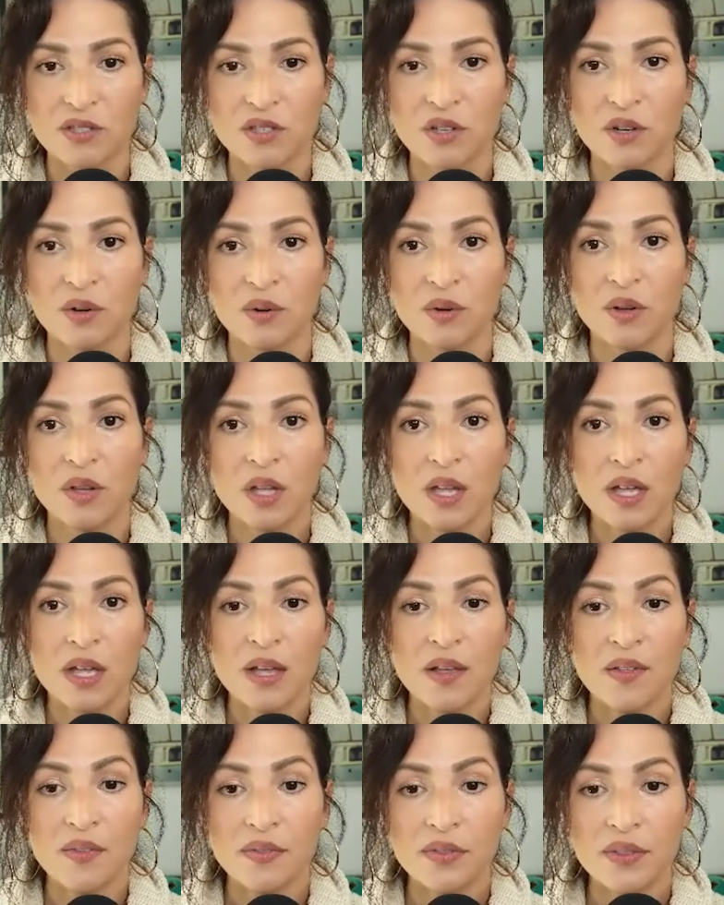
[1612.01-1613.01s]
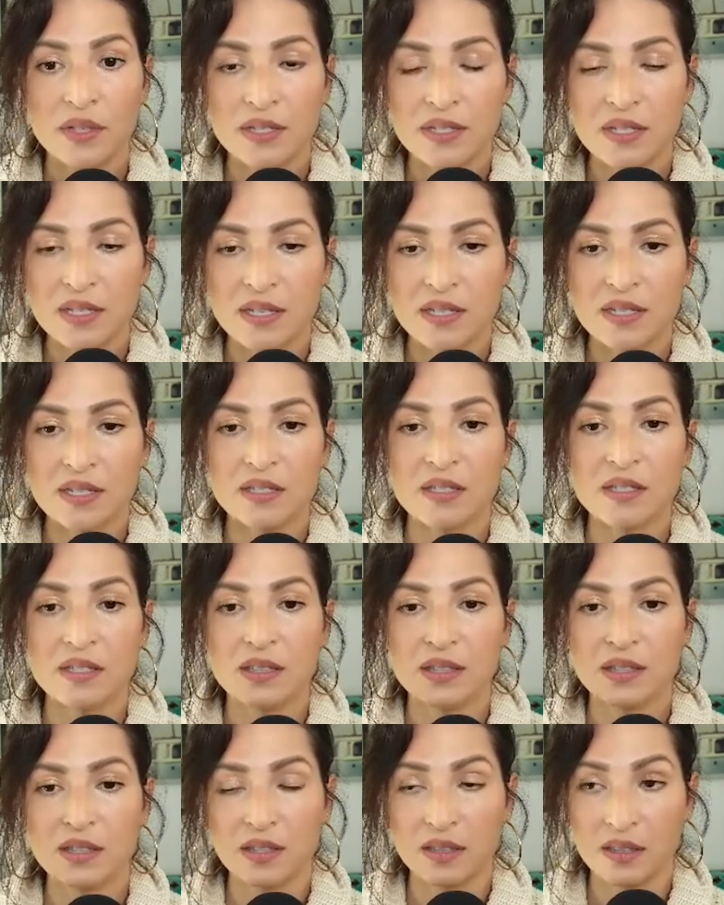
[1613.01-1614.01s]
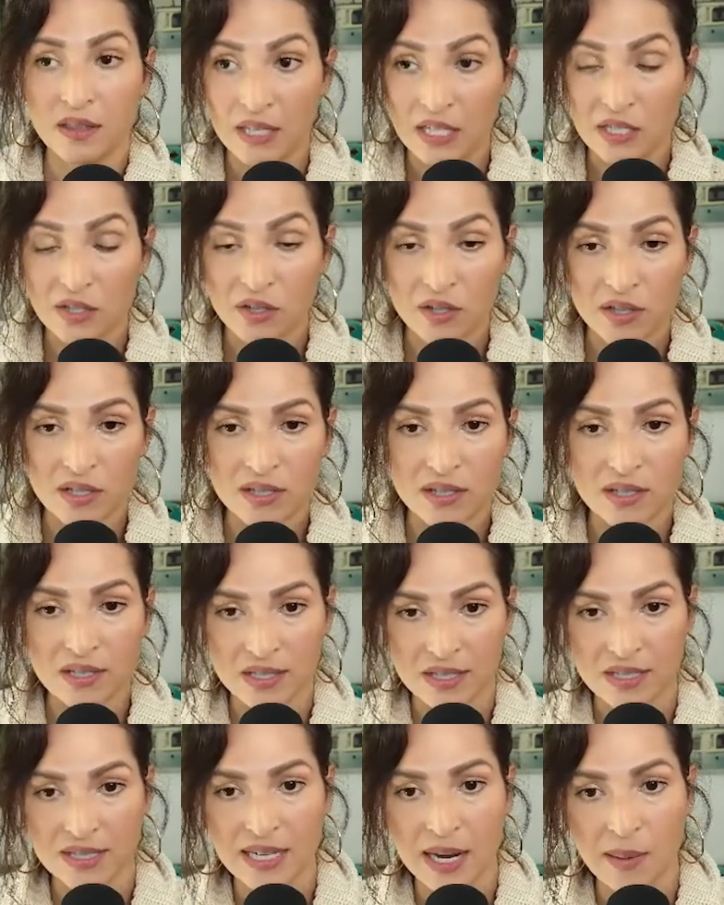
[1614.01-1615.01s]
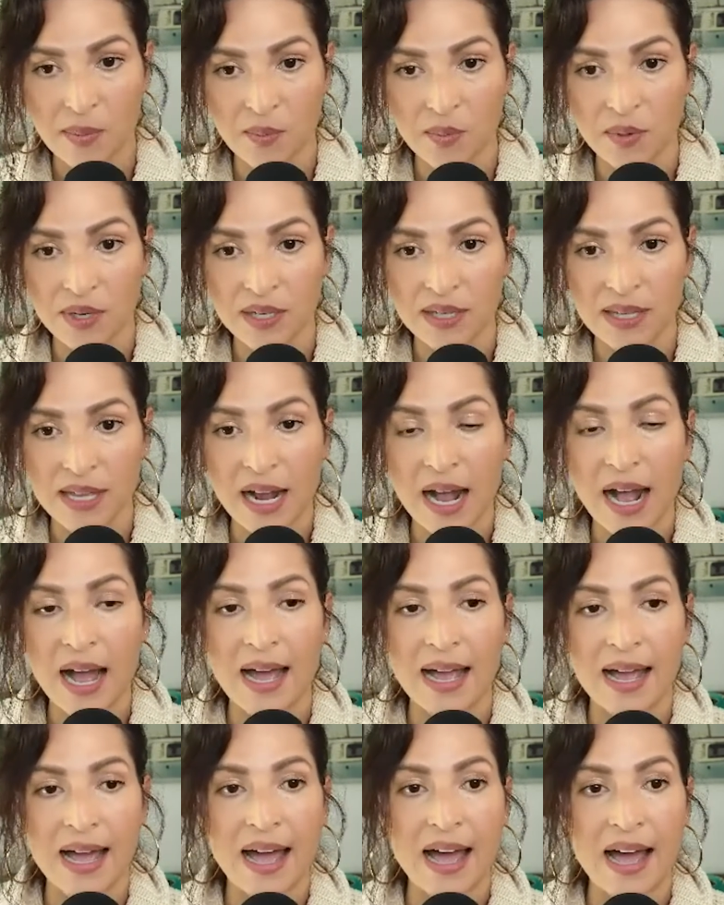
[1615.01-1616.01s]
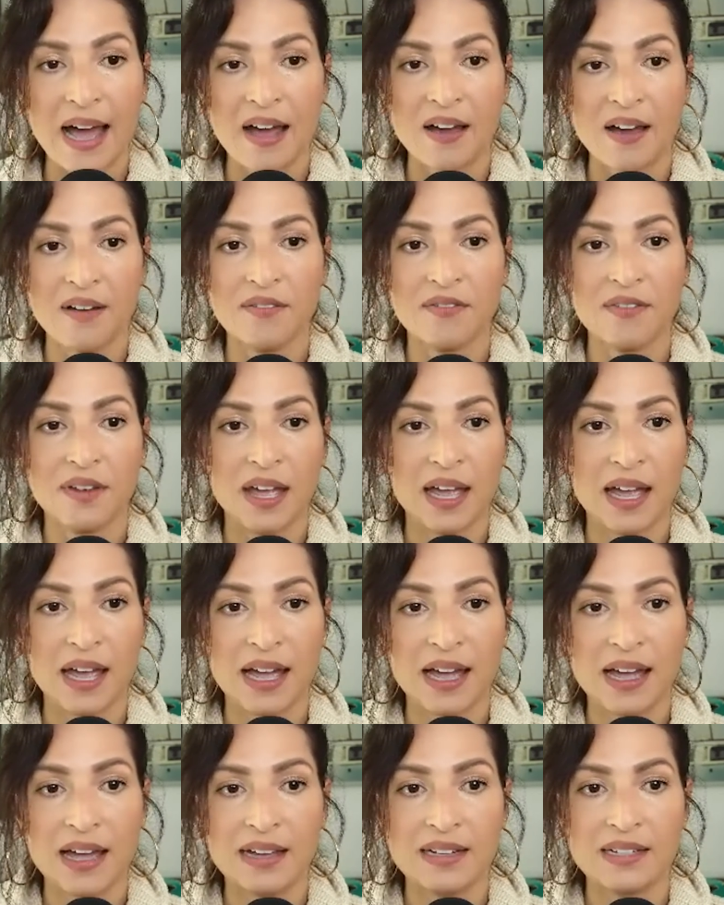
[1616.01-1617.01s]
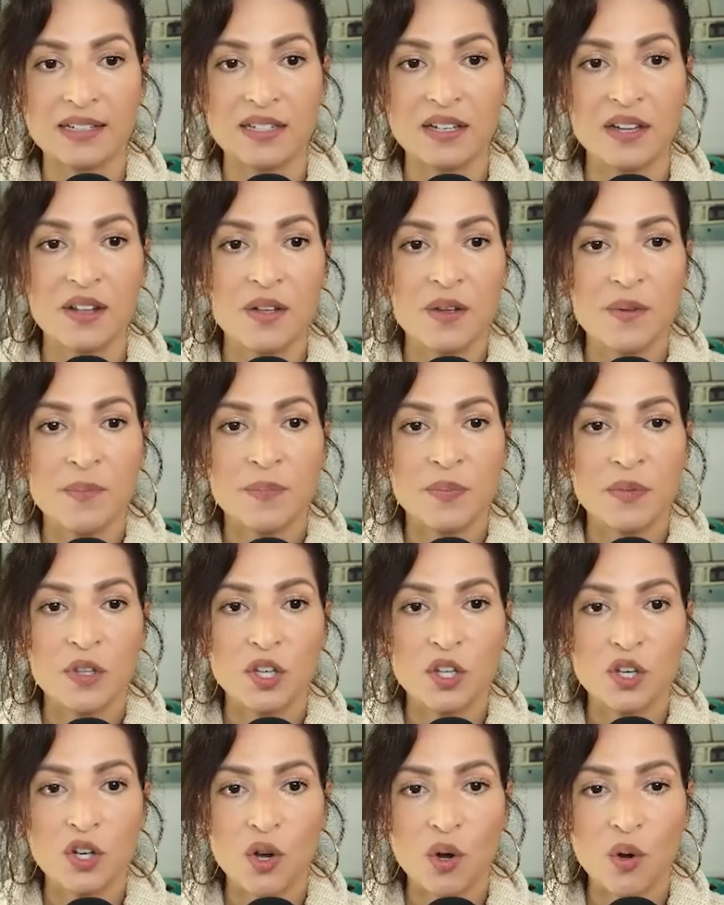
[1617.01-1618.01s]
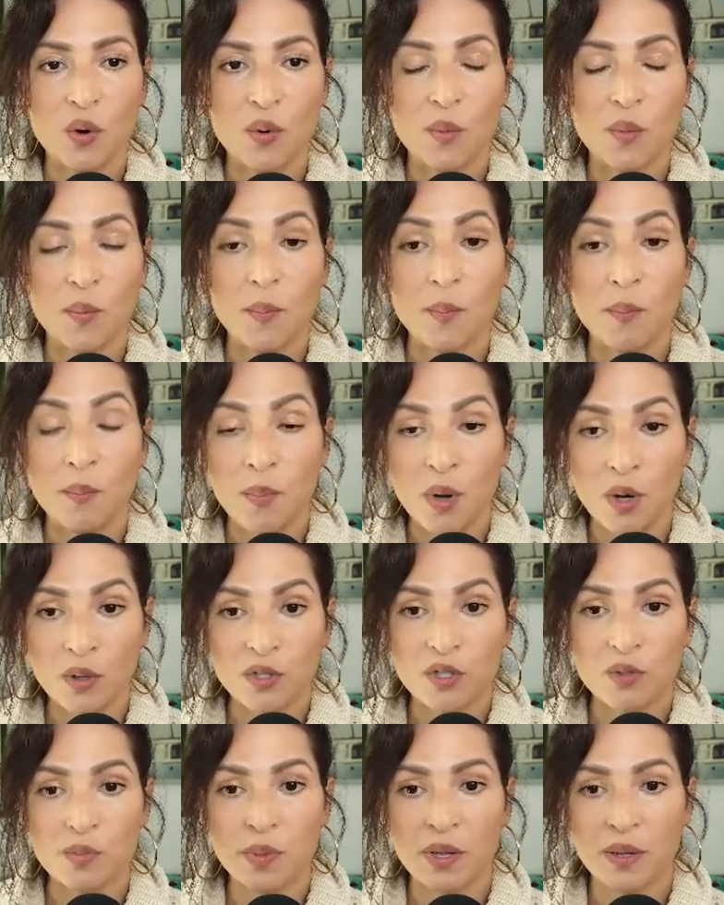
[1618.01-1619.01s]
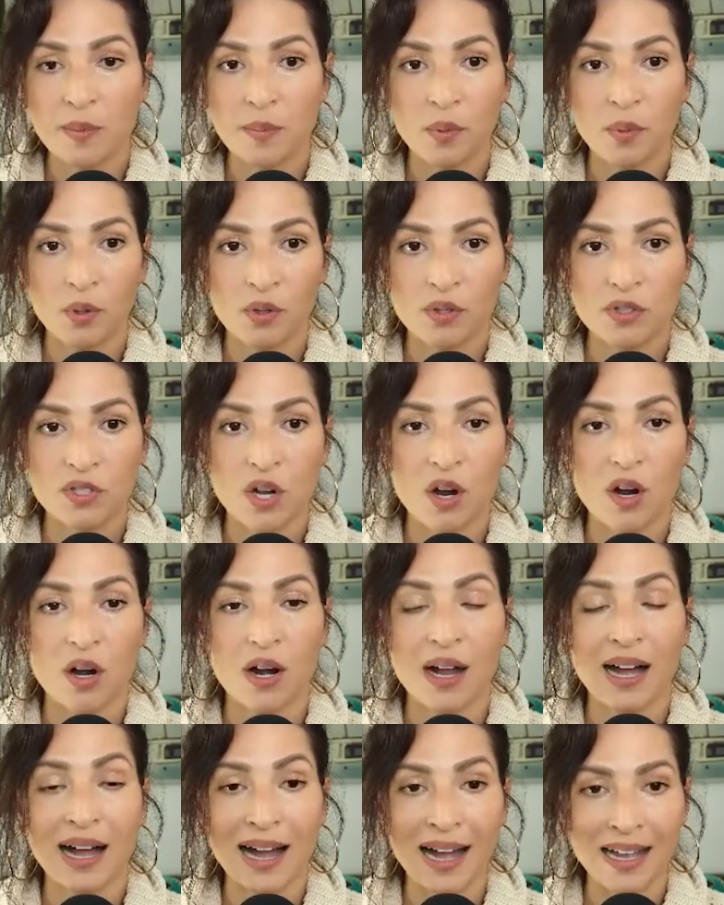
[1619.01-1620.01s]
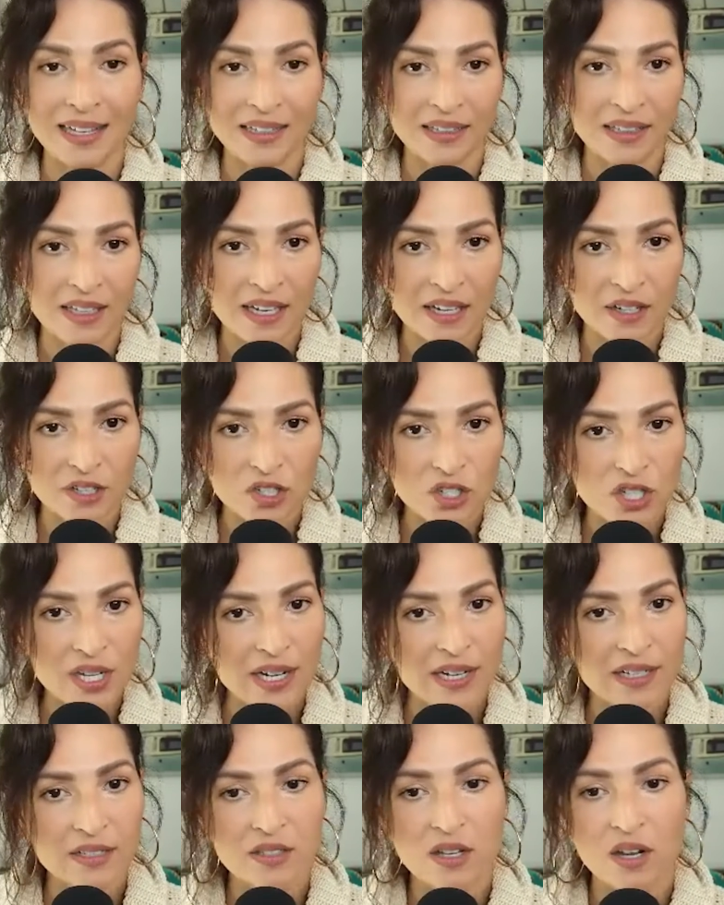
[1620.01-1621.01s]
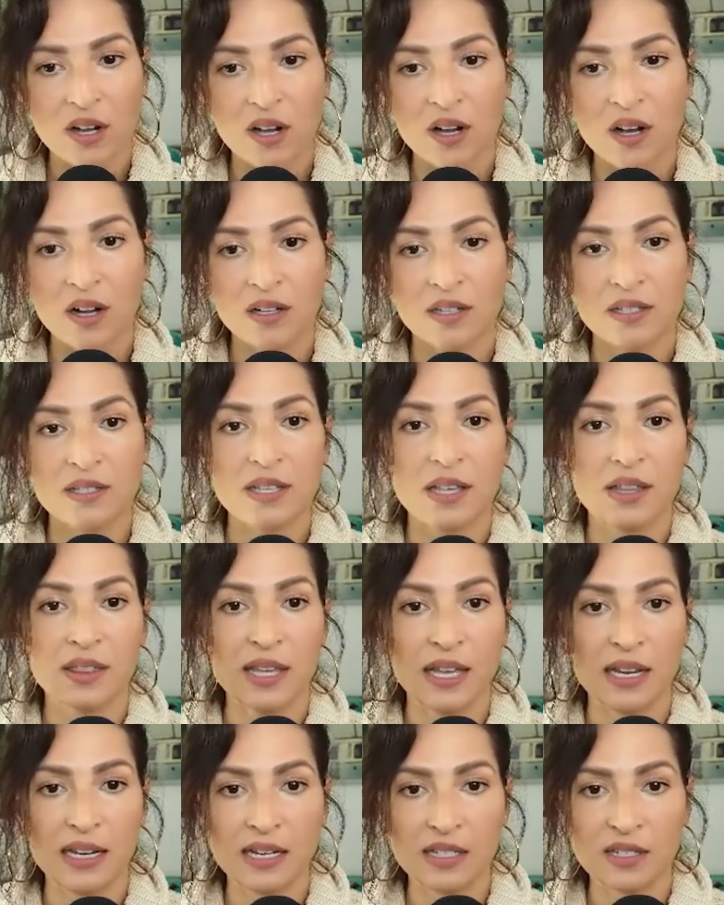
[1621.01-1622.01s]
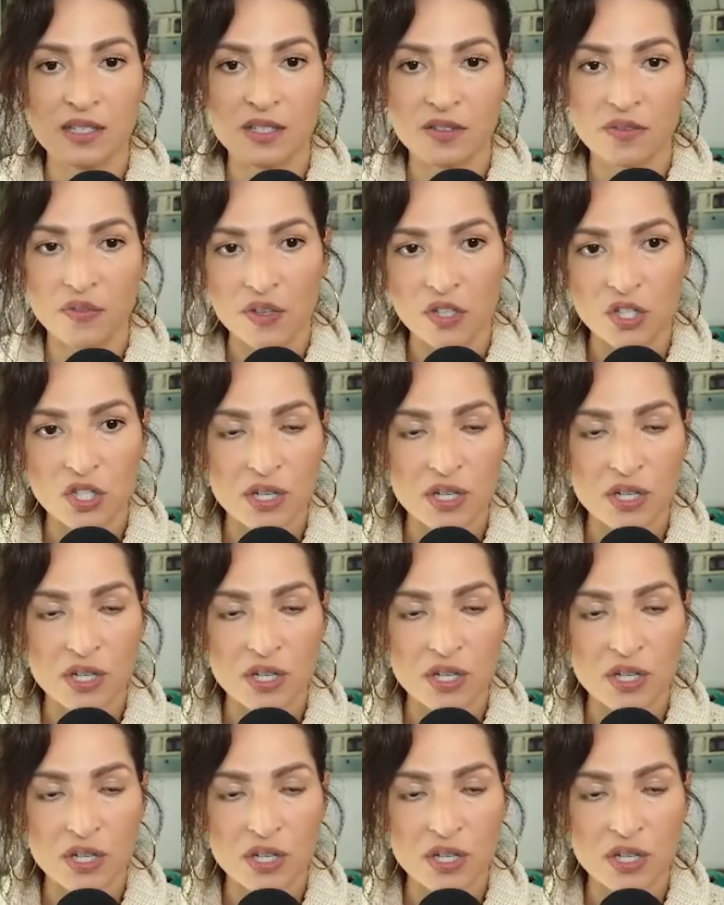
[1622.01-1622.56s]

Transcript: So this is these are the this is the type of breed that I have and you know most pit bulls are highly energetic dogs they need sufficient